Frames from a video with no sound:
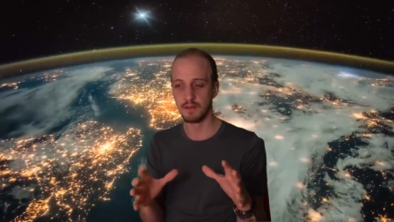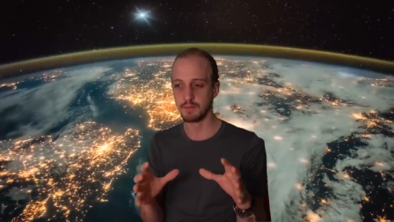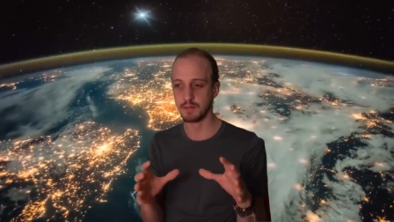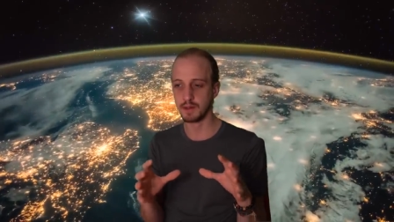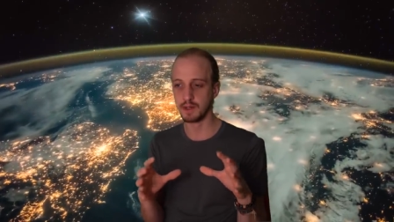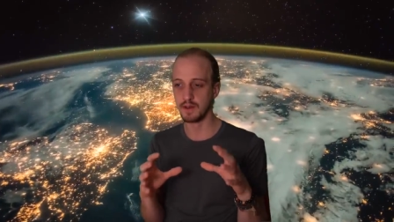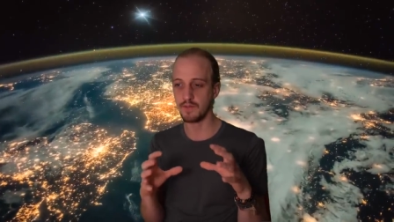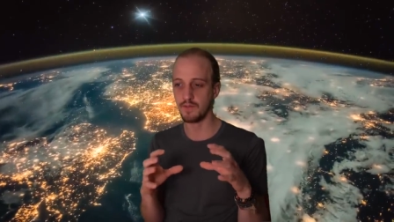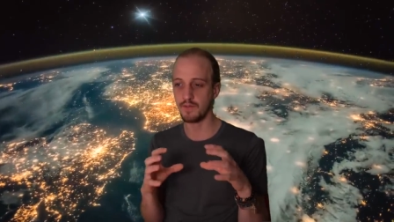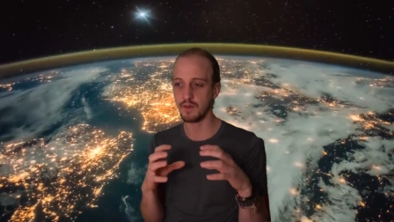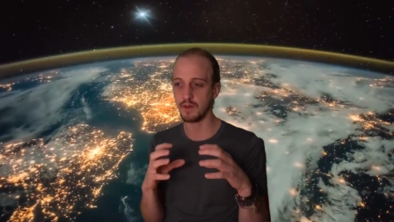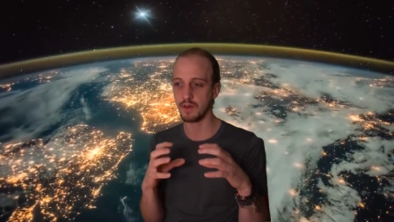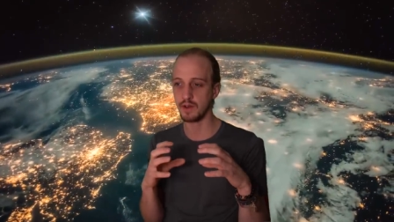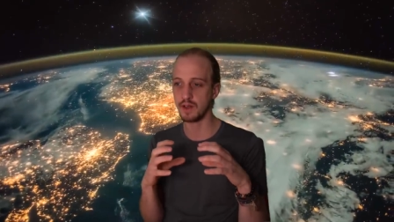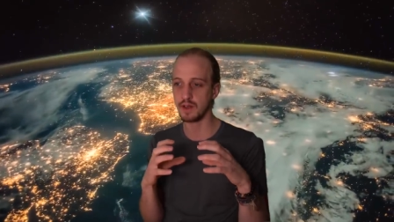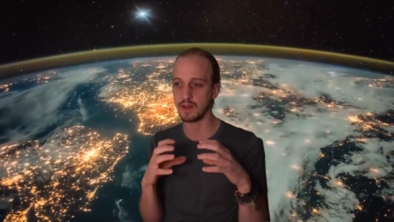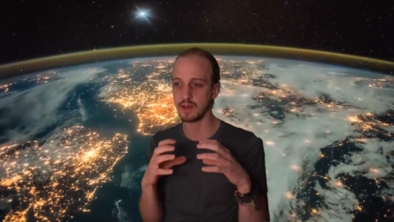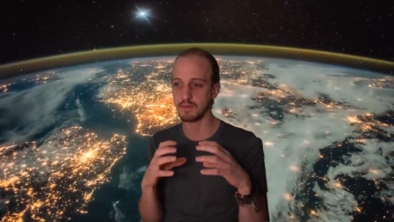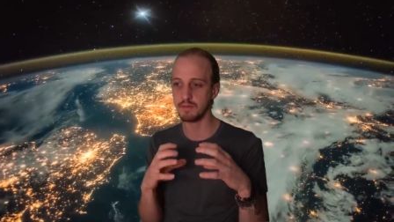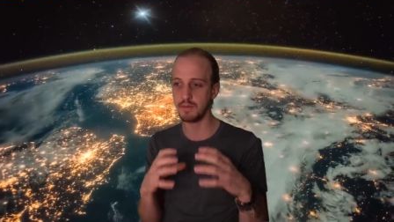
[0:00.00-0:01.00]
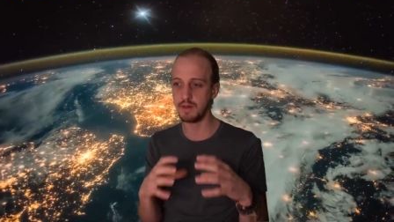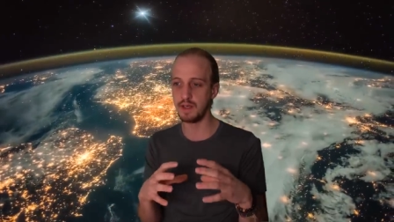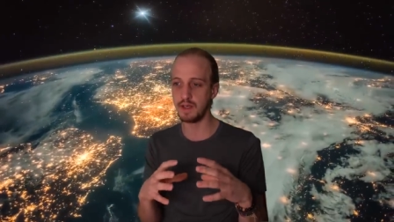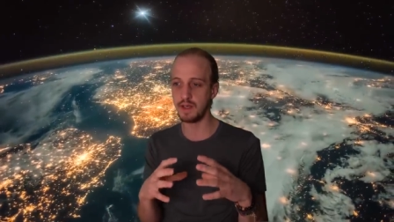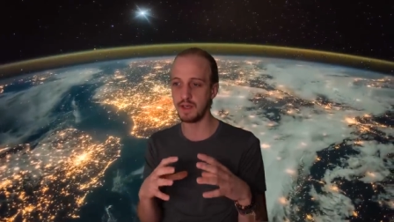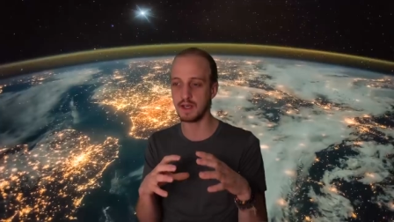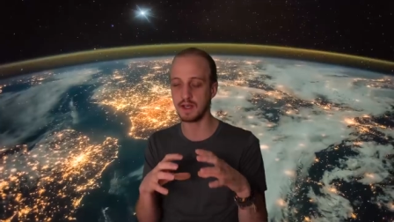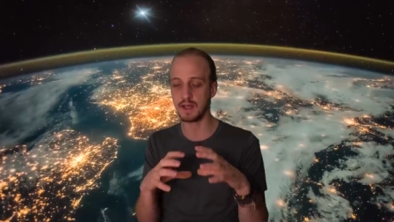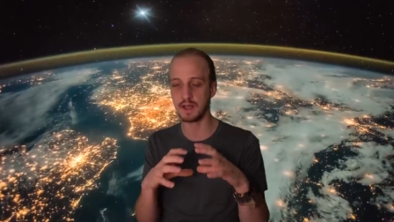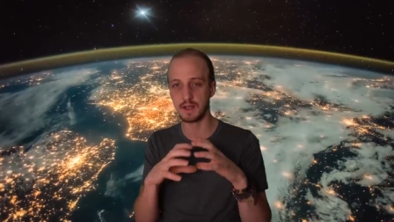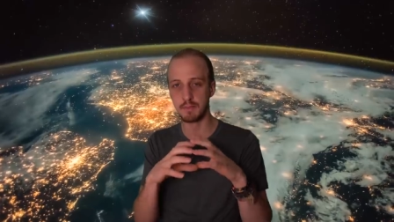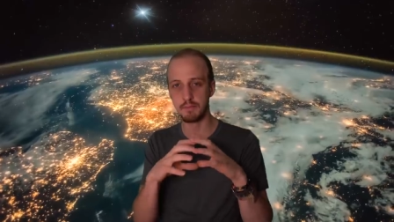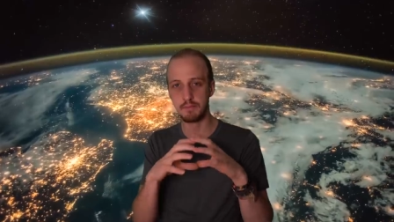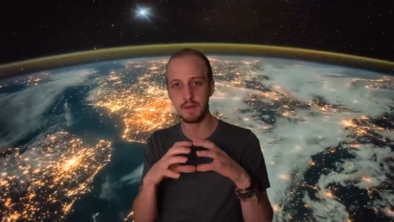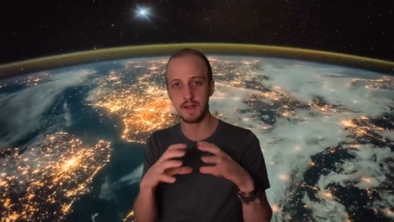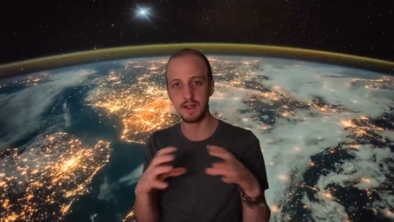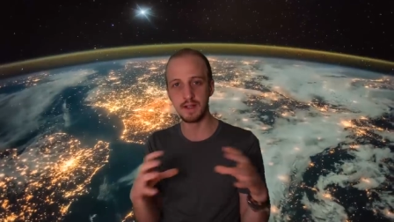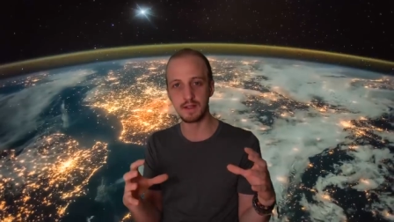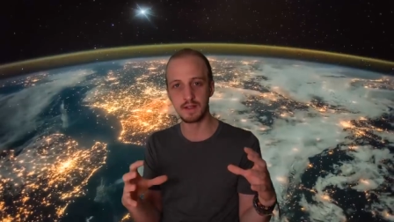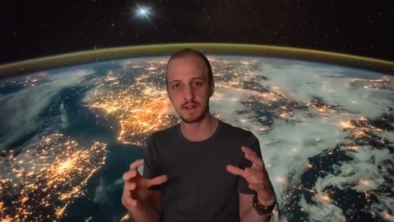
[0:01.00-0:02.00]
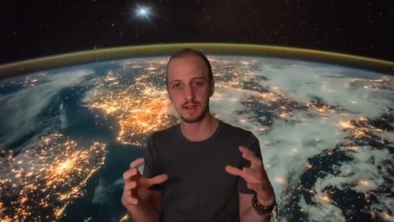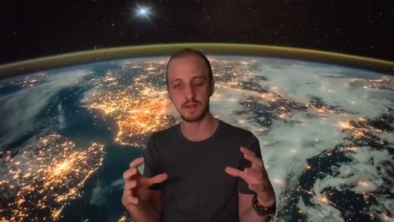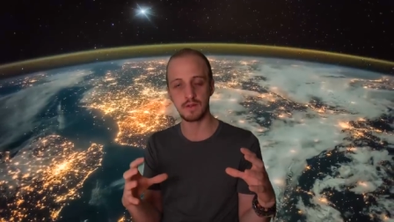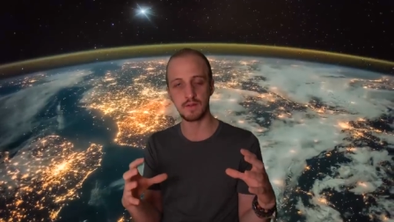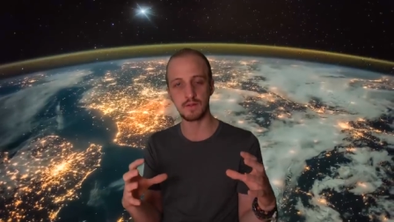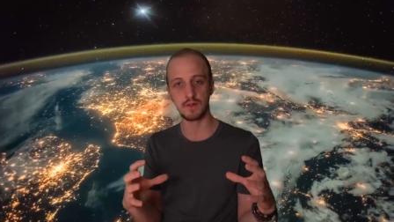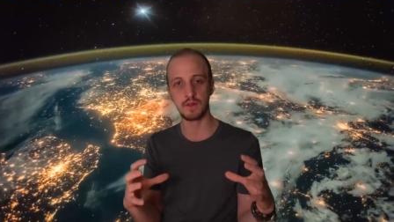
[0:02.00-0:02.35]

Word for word: but if you're like me in mid sort